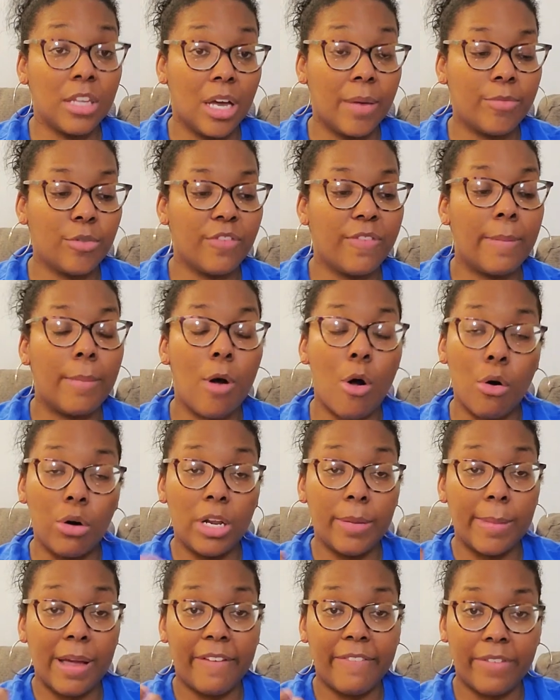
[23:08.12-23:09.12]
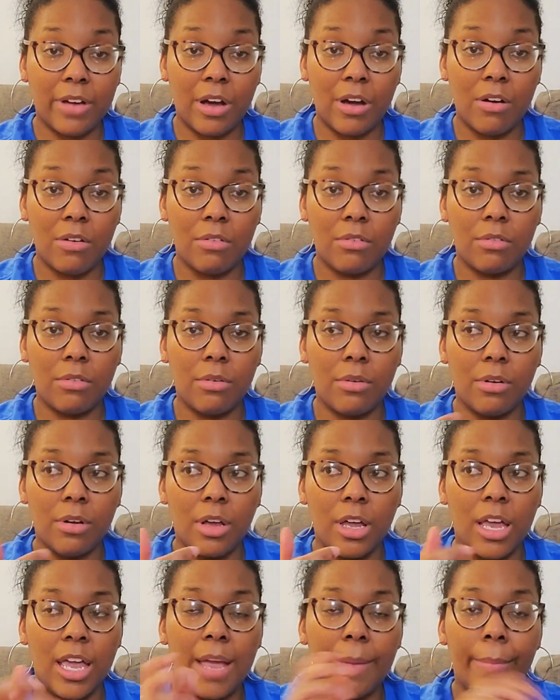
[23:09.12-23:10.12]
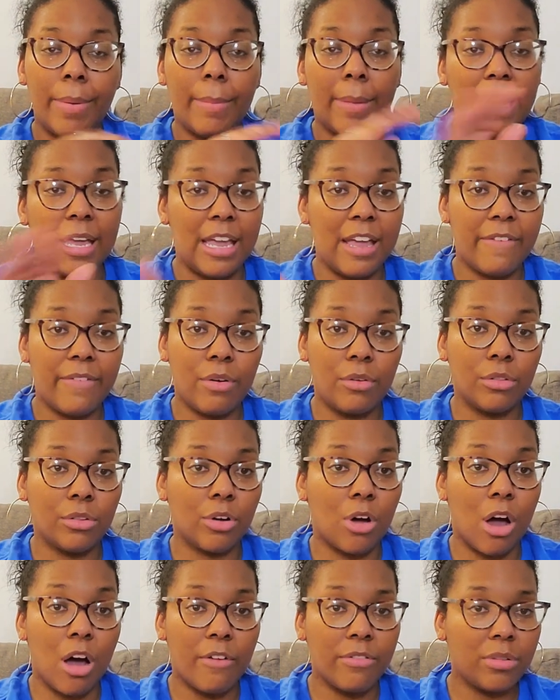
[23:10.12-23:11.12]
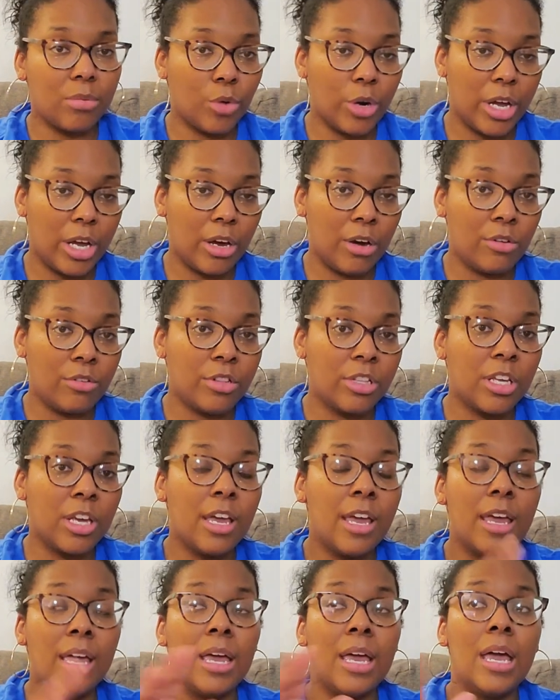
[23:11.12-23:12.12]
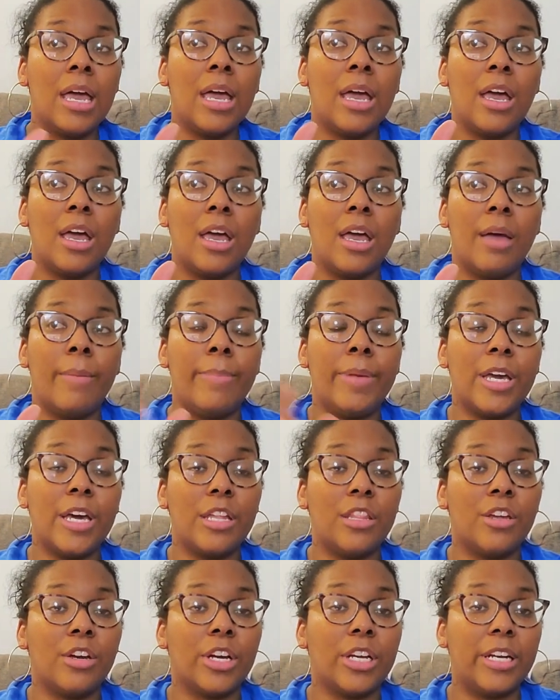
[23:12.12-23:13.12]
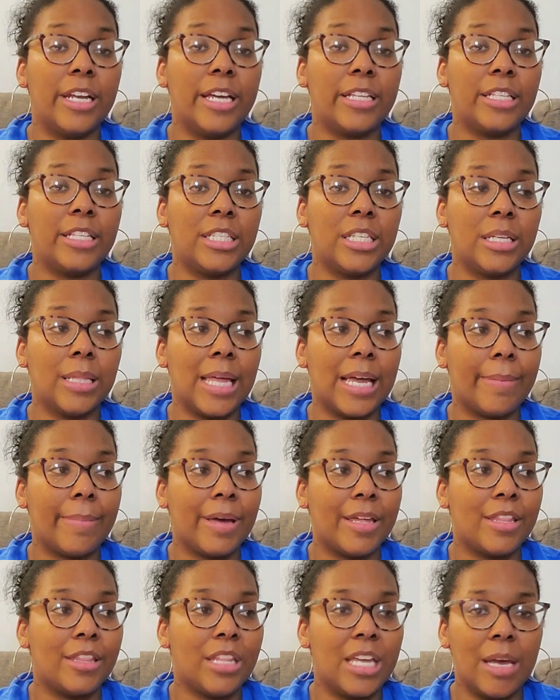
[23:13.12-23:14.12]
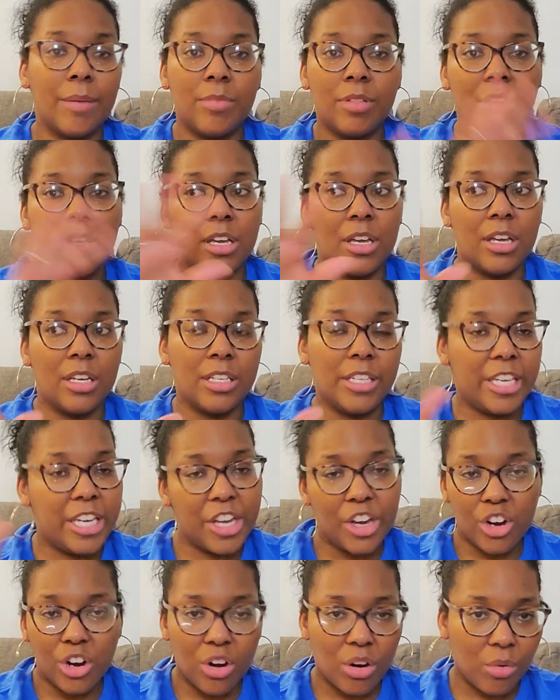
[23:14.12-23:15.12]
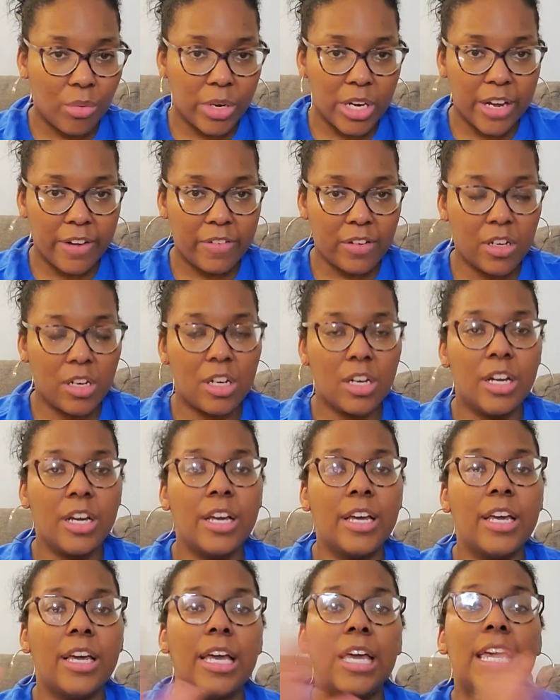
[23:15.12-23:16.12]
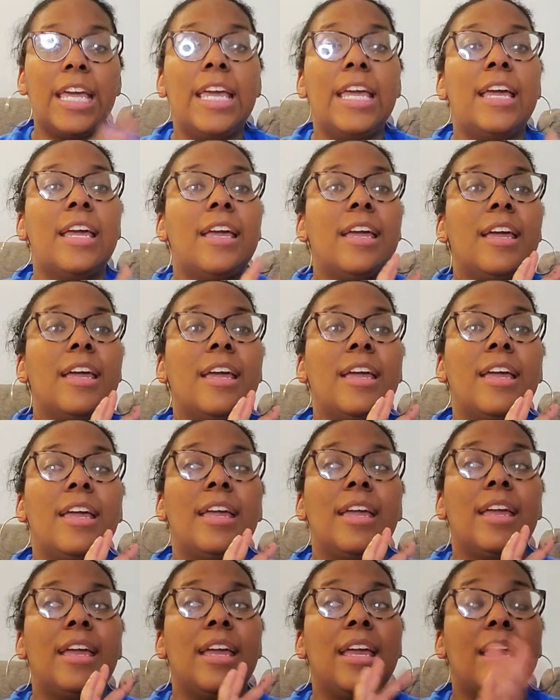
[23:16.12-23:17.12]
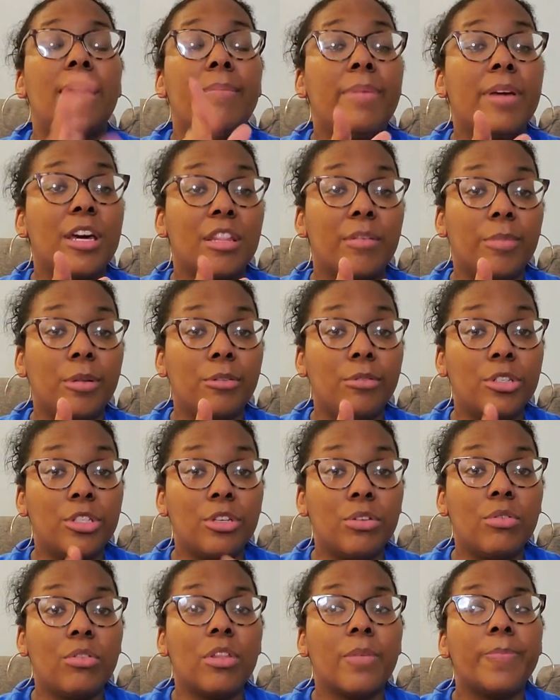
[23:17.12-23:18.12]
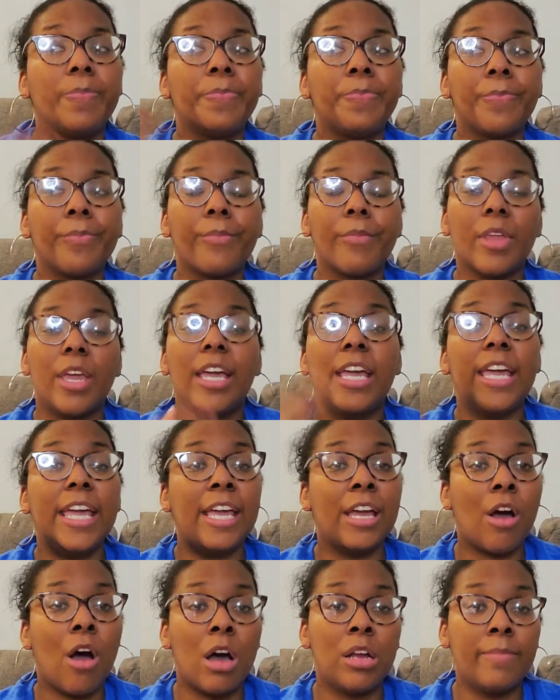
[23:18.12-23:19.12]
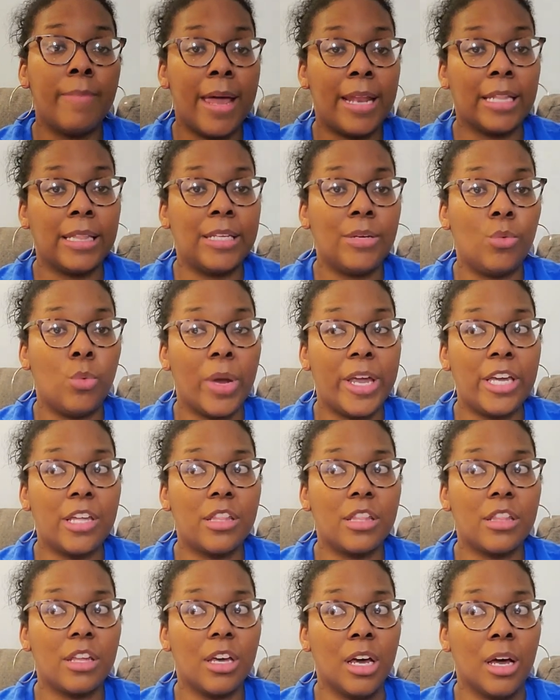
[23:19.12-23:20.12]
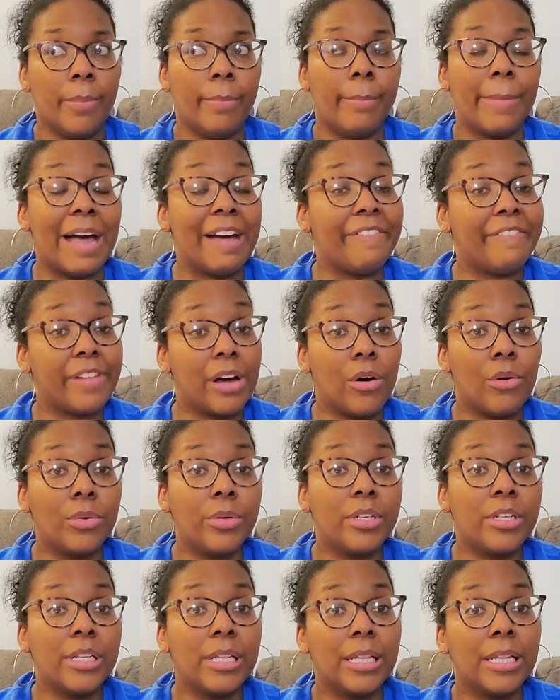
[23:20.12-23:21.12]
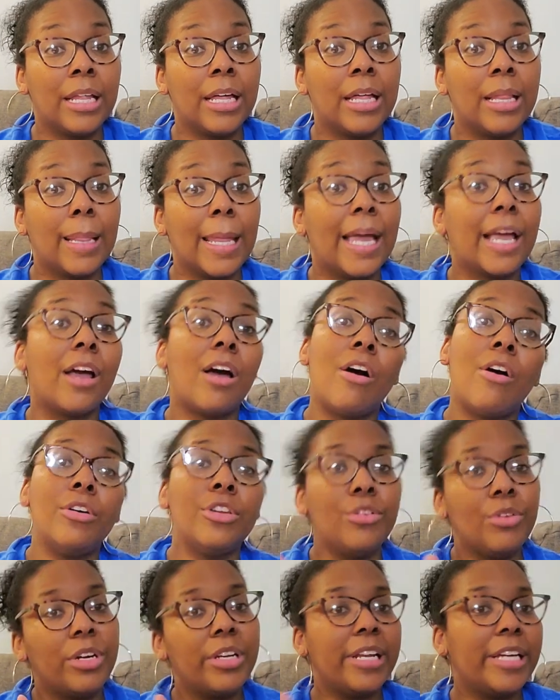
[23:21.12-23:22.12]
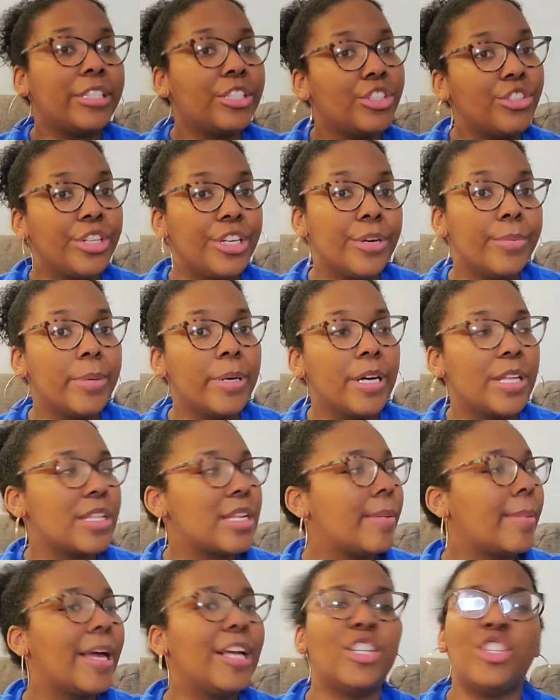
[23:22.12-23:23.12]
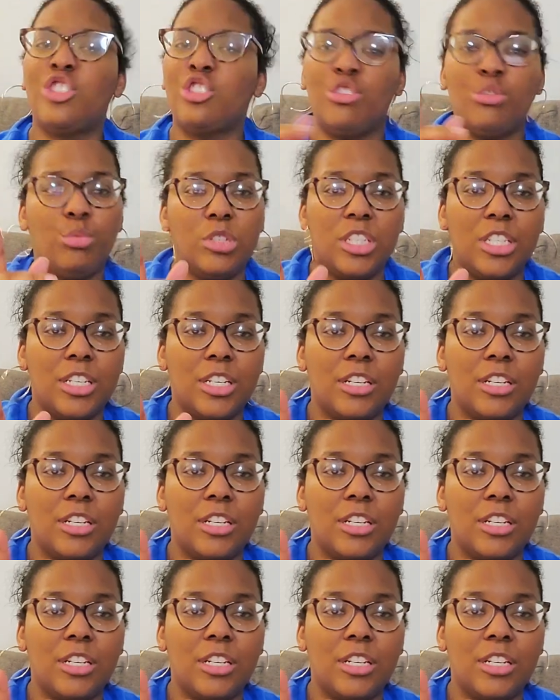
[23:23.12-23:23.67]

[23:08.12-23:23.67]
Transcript: up. So if I'm holding my phone, but my headphones are off somewhere else, because they're connected to like my Samsung Gear or whatever, and because of Bluetooth, it automatically wakes up my phone. Like, oh, you connected your earbuds. And I'm like, Julian.